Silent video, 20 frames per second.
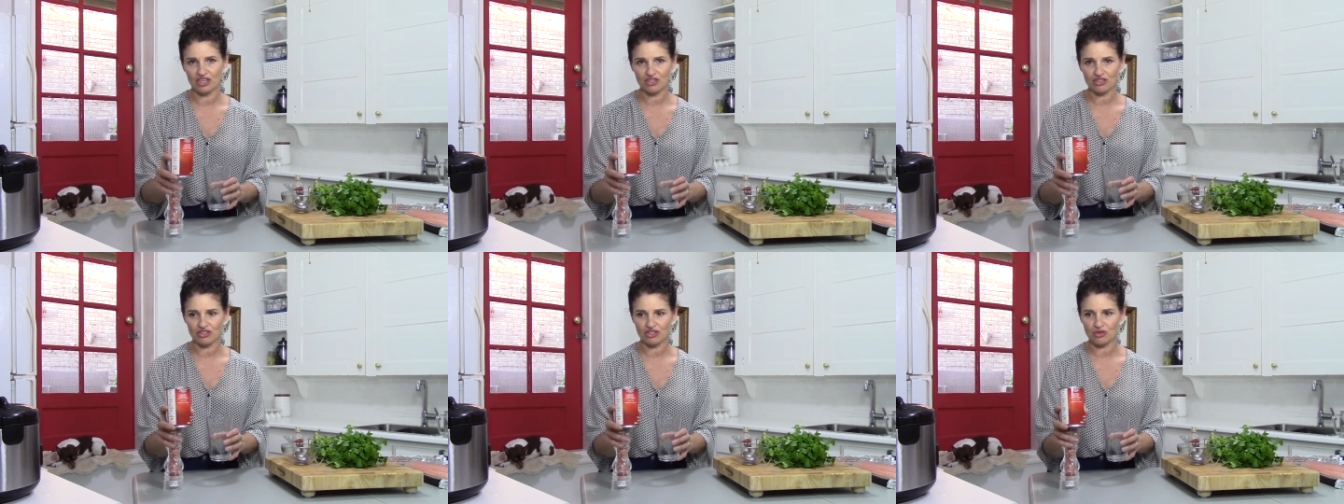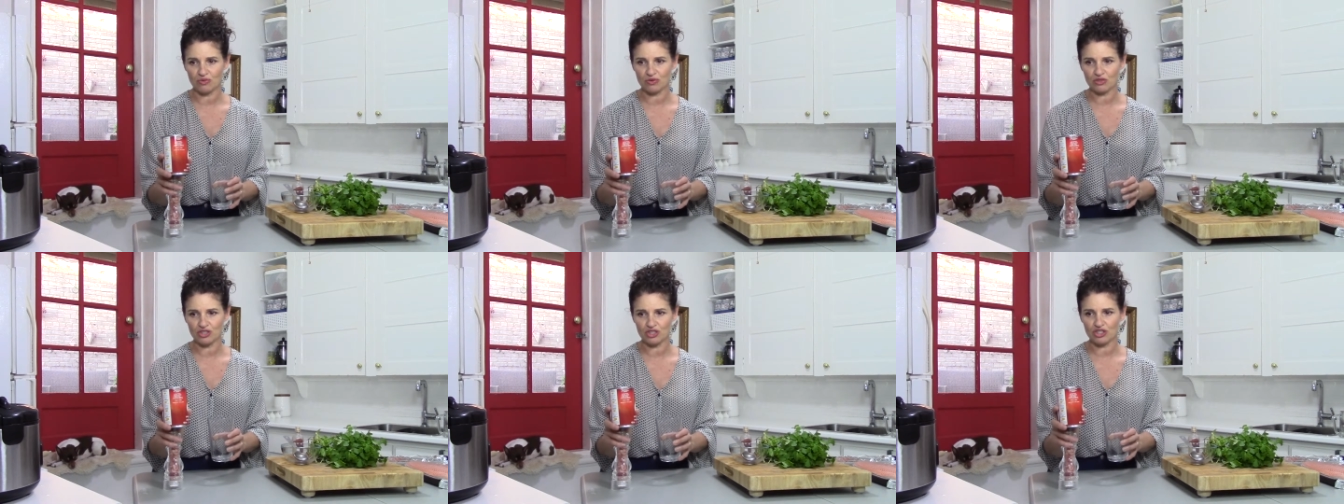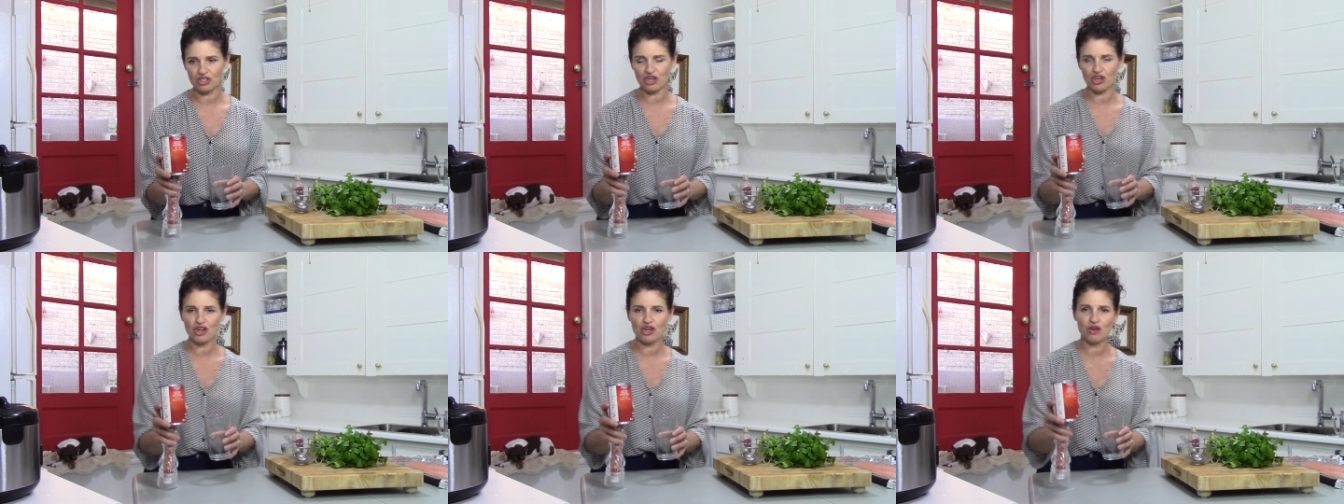So we're just
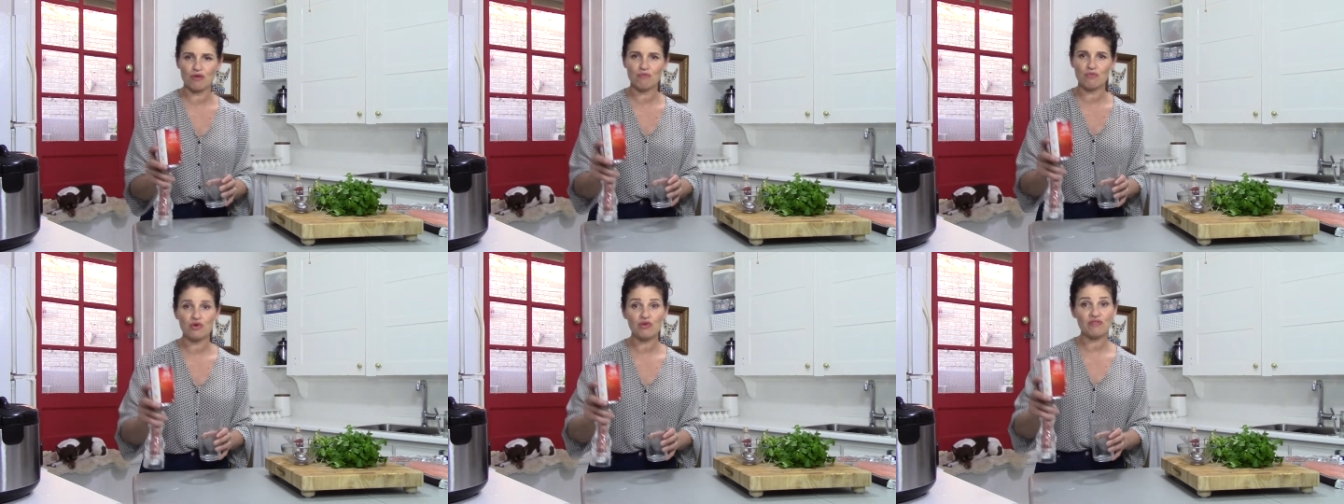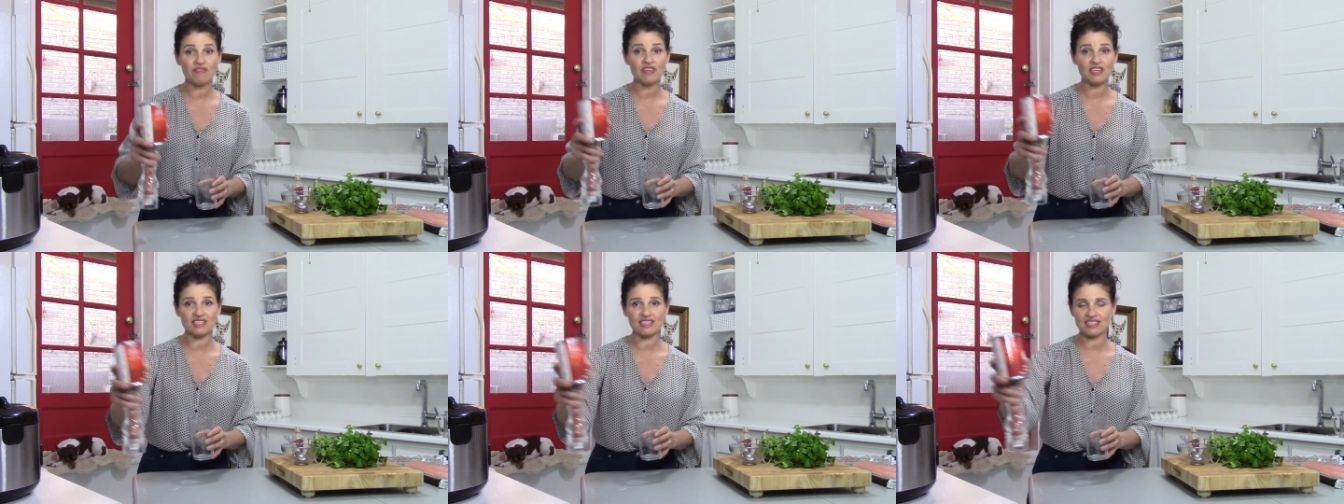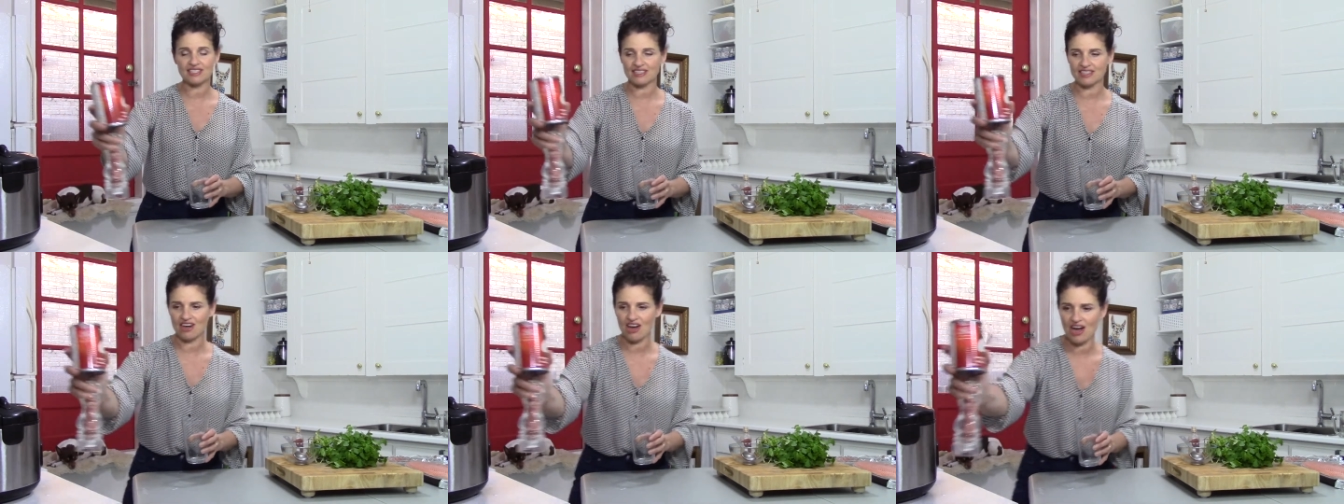gonna move this
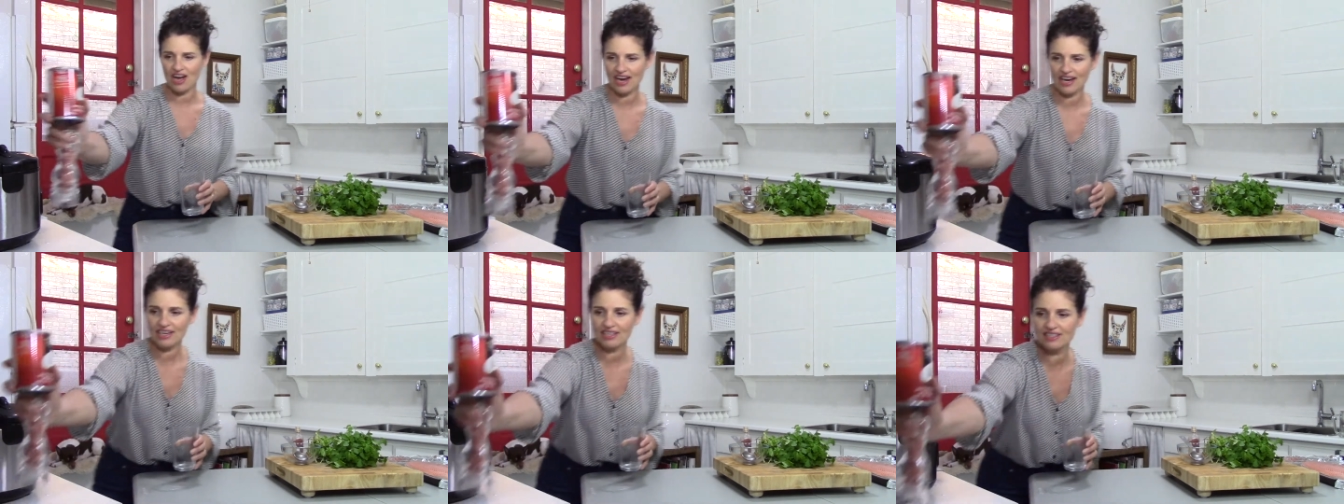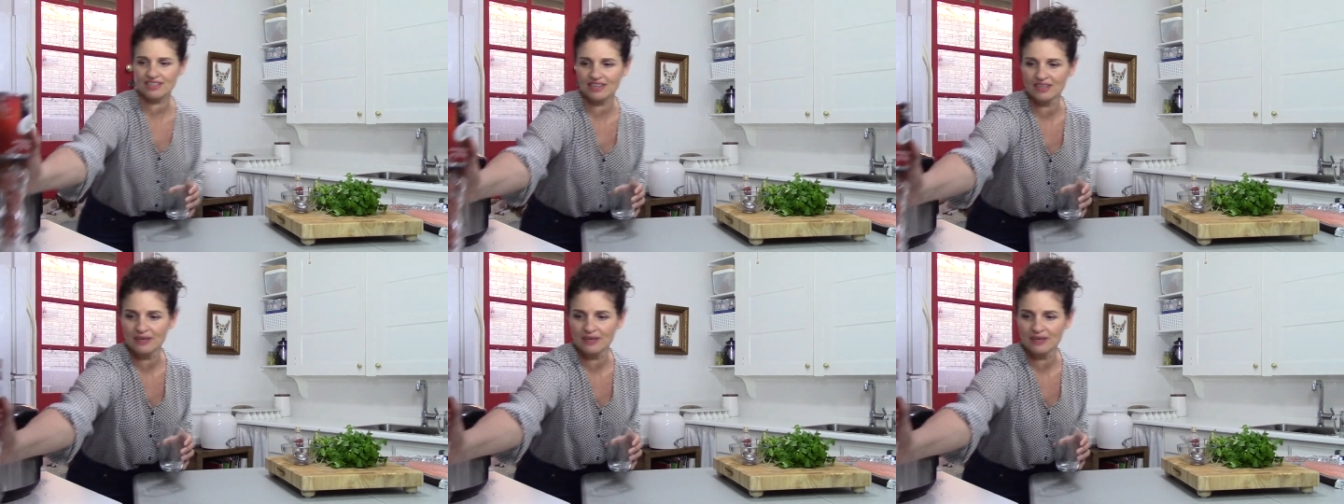aside.